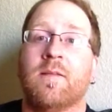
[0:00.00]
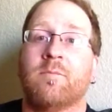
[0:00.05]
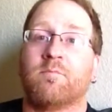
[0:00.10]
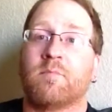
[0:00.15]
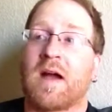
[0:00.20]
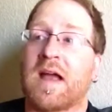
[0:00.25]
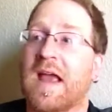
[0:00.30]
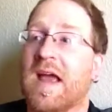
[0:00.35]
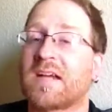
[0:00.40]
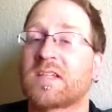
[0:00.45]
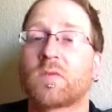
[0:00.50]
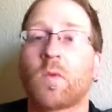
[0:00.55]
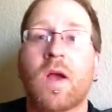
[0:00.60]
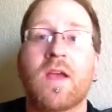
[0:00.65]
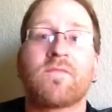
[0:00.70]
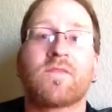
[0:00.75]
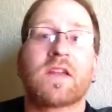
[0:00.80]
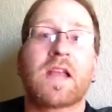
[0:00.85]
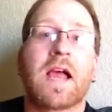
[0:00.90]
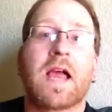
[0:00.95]
My
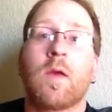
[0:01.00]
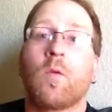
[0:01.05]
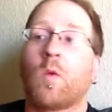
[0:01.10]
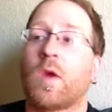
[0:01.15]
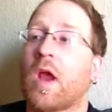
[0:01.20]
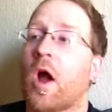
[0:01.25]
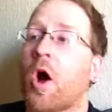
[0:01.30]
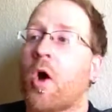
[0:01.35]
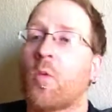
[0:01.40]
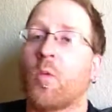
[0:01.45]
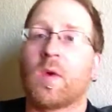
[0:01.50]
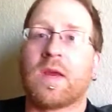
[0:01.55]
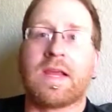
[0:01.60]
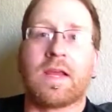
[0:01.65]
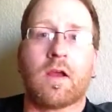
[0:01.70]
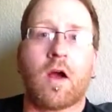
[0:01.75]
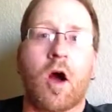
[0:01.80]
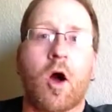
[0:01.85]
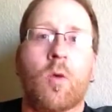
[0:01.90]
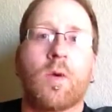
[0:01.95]
ex-wife and I, we
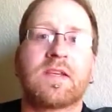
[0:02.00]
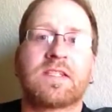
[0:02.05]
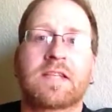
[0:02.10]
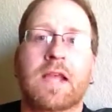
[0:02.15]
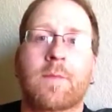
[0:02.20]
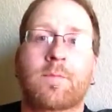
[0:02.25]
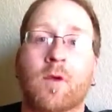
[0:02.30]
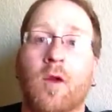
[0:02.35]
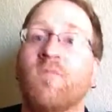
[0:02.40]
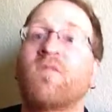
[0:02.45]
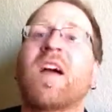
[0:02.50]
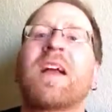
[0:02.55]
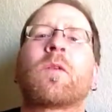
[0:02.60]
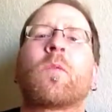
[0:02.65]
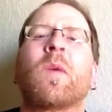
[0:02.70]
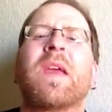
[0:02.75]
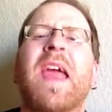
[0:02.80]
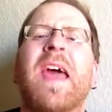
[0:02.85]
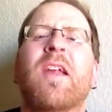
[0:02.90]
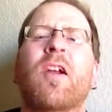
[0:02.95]
always kept her. In fact,
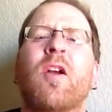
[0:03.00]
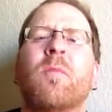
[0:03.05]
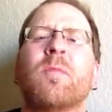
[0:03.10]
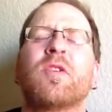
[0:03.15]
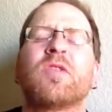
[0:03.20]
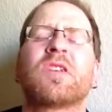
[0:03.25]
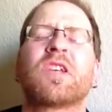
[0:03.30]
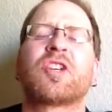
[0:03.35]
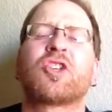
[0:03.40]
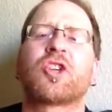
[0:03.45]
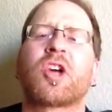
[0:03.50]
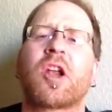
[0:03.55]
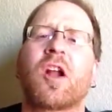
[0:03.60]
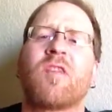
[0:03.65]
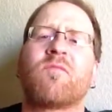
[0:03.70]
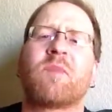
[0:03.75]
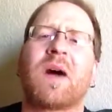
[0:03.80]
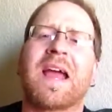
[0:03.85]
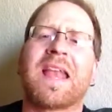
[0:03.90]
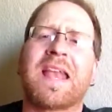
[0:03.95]
we had our music shut
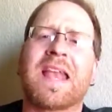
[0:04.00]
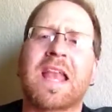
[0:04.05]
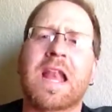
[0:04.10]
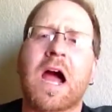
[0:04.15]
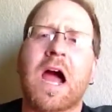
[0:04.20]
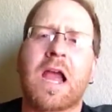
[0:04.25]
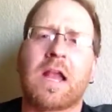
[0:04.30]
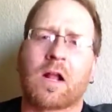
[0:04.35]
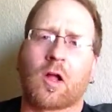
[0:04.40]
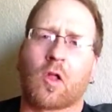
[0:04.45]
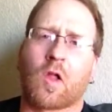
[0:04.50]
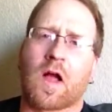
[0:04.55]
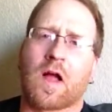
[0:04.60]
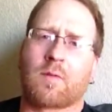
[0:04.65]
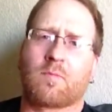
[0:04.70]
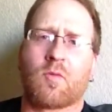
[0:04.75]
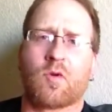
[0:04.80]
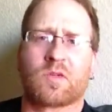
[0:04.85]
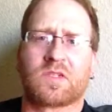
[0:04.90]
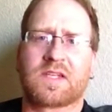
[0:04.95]
off by 9
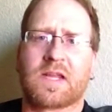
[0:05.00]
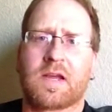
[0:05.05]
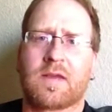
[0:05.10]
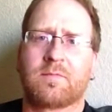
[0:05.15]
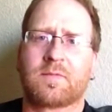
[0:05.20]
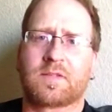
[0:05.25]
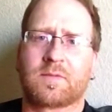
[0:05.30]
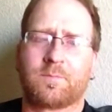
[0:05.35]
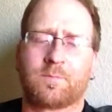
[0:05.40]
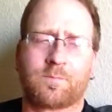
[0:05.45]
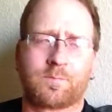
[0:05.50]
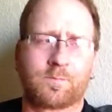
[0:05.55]
o'clock most times,